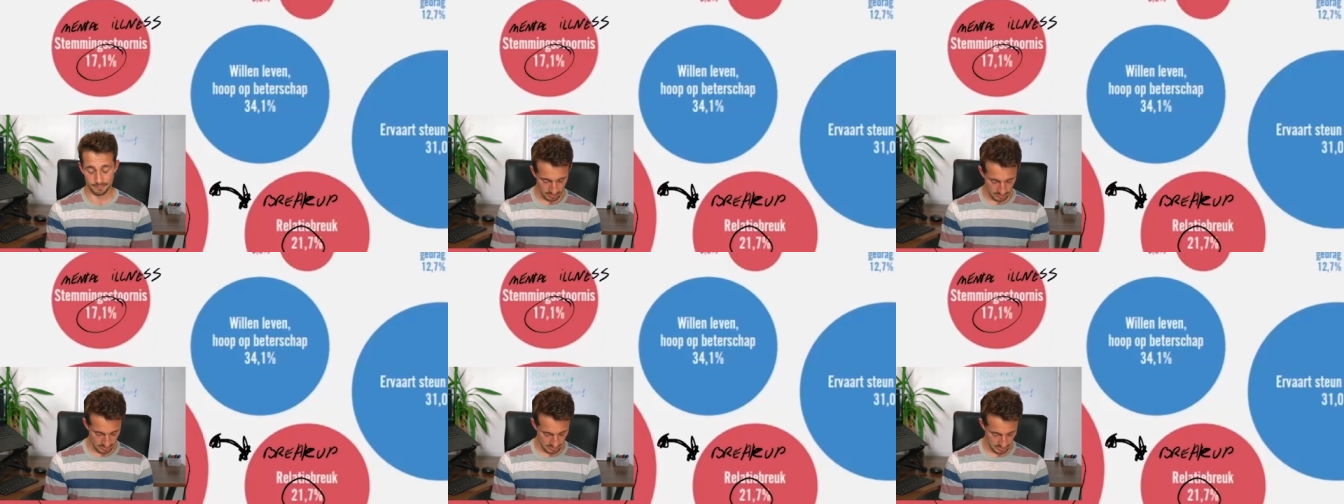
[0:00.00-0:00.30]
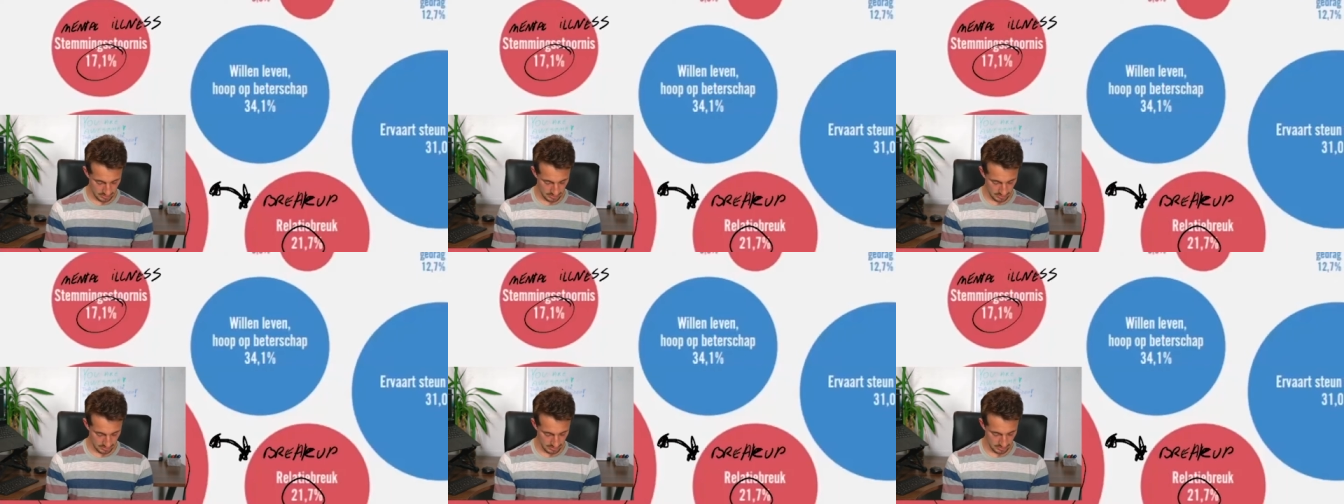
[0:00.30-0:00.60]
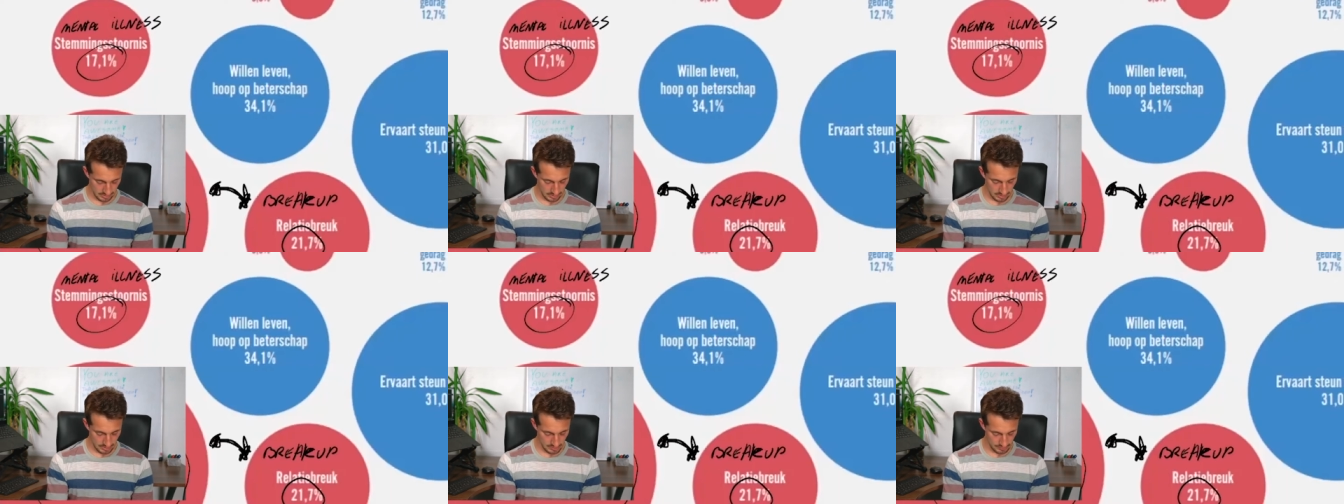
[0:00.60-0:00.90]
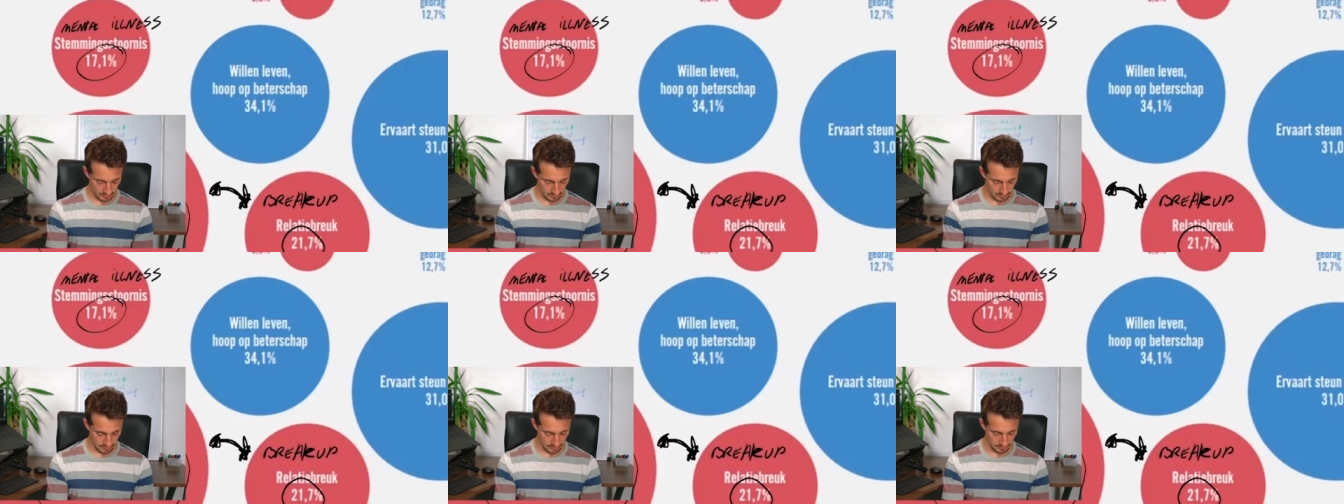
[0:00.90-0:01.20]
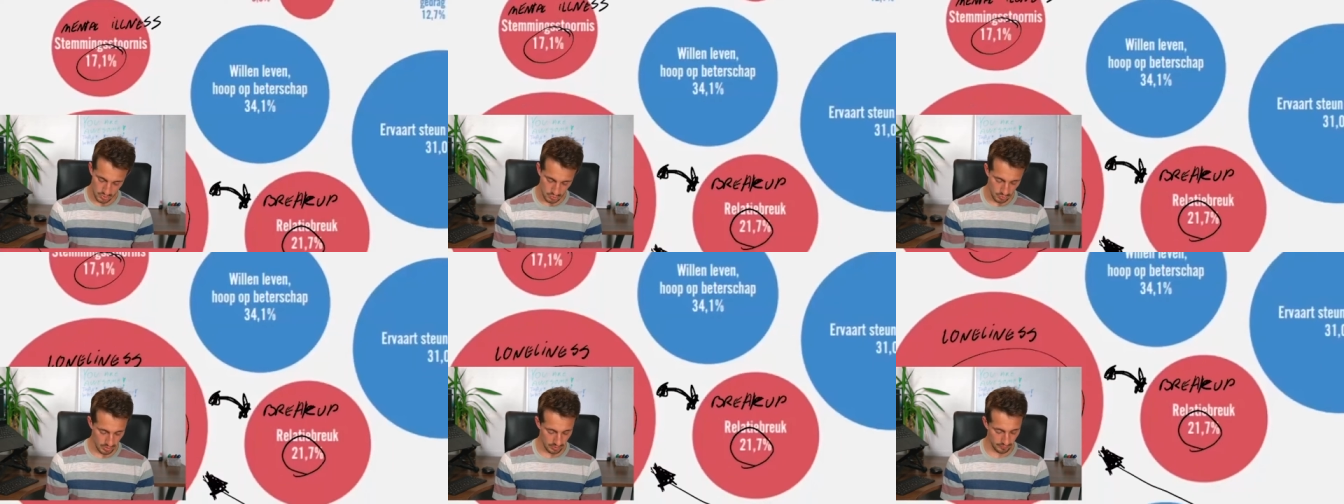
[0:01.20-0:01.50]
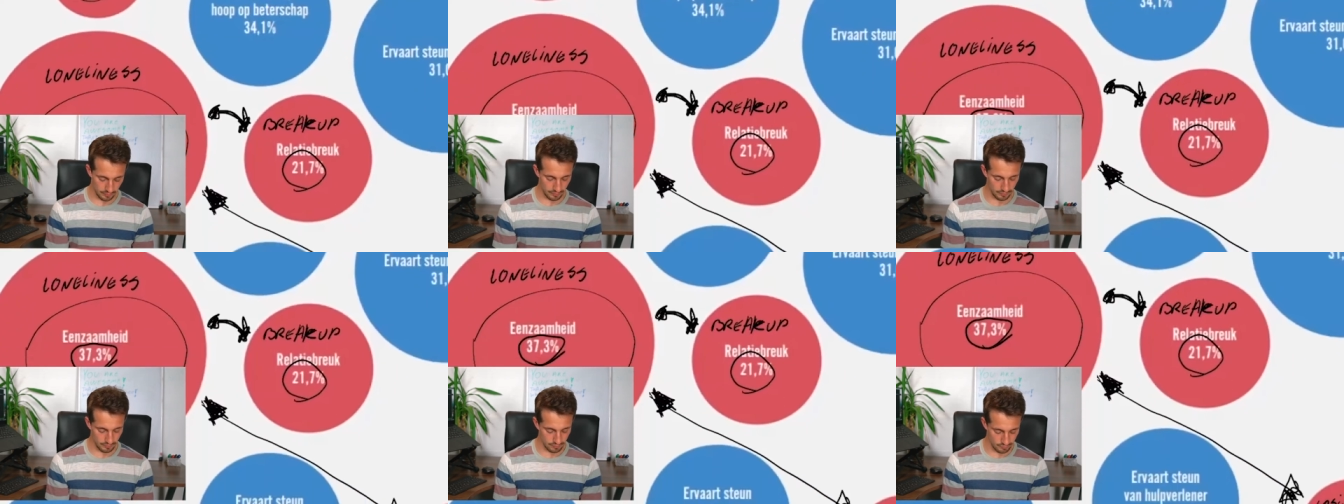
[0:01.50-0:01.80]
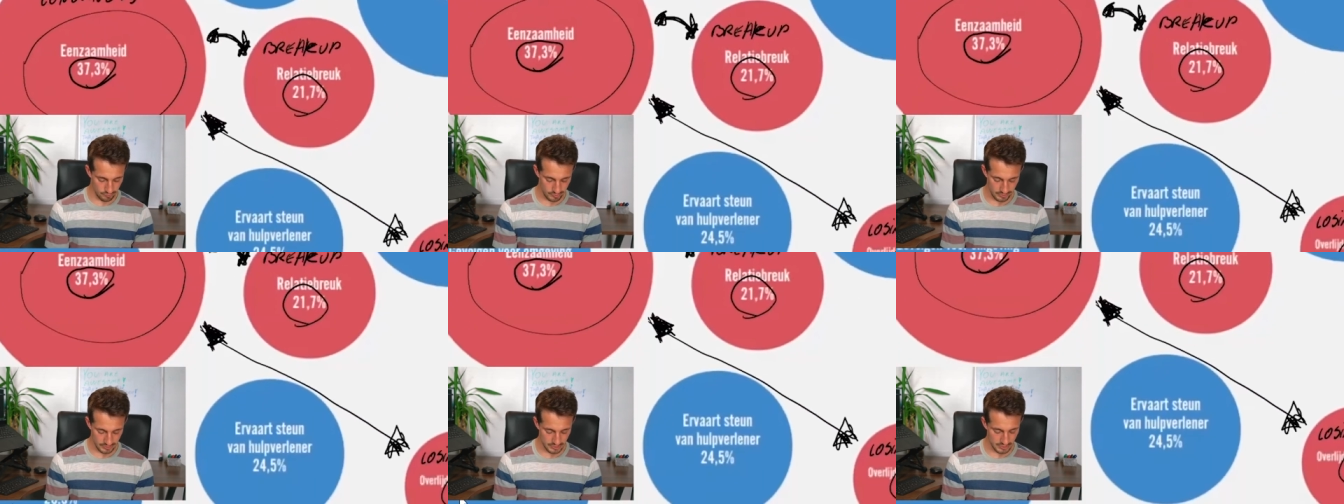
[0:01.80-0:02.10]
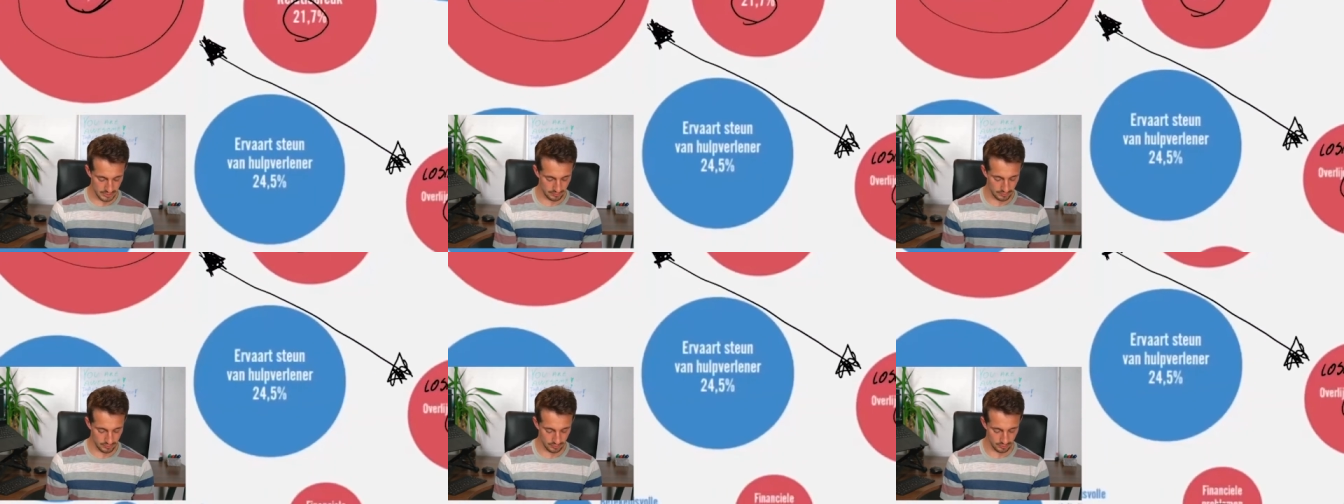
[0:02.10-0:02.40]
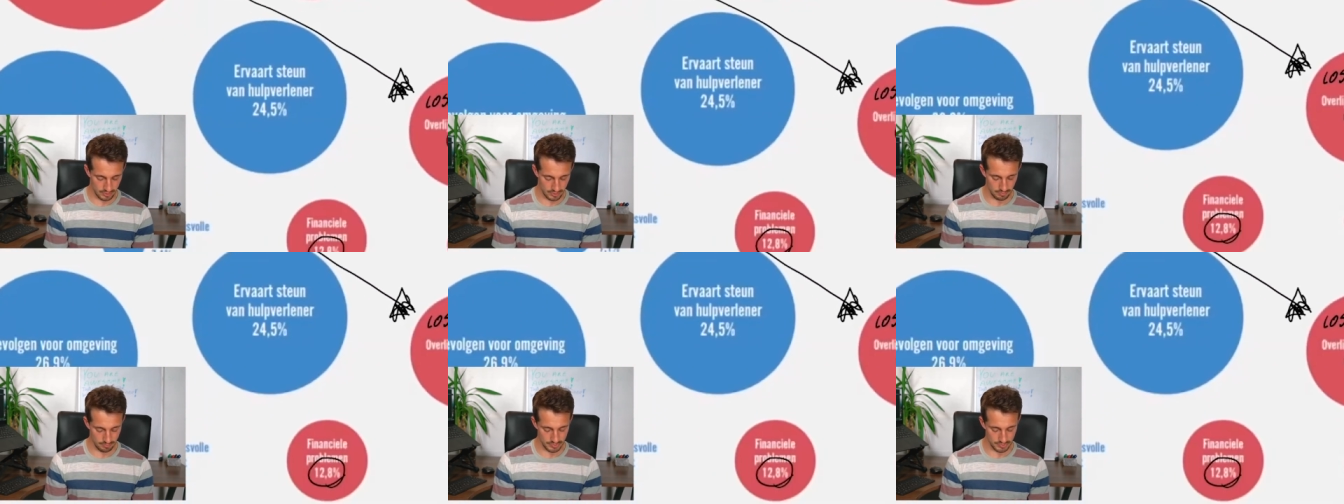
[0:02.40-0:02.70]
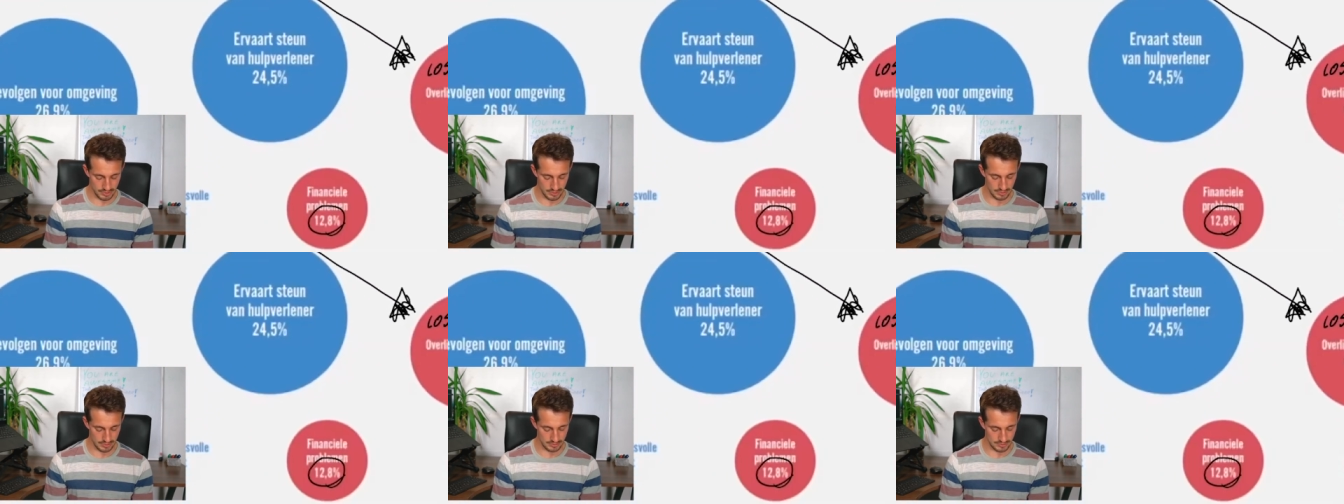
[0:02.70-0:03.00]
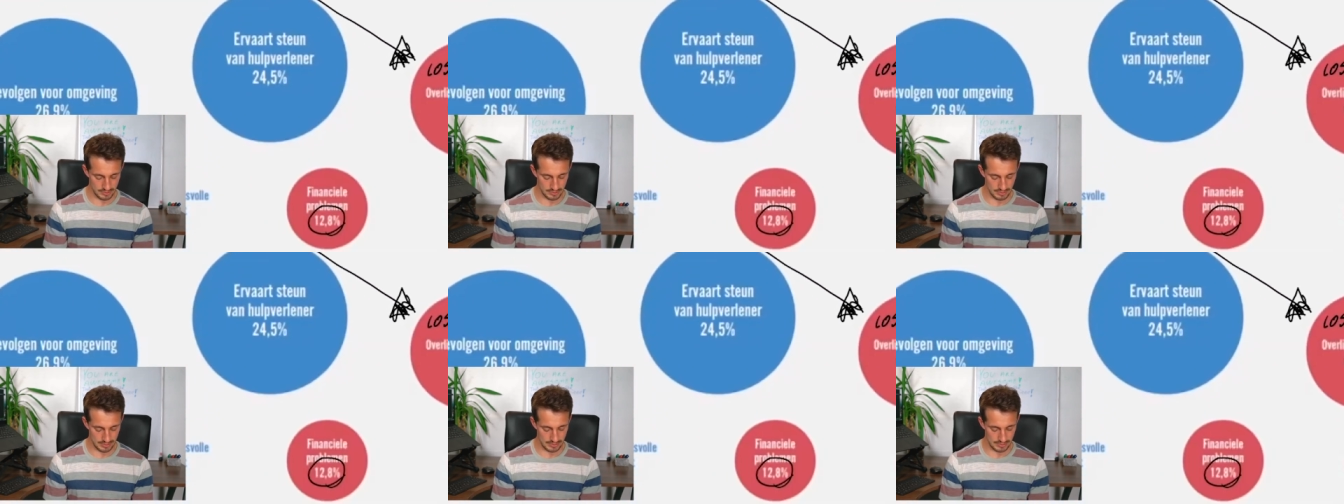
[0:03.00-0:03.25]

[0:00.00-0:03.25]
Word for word: Uh, and then here, twelve, or let's say thirteen percent,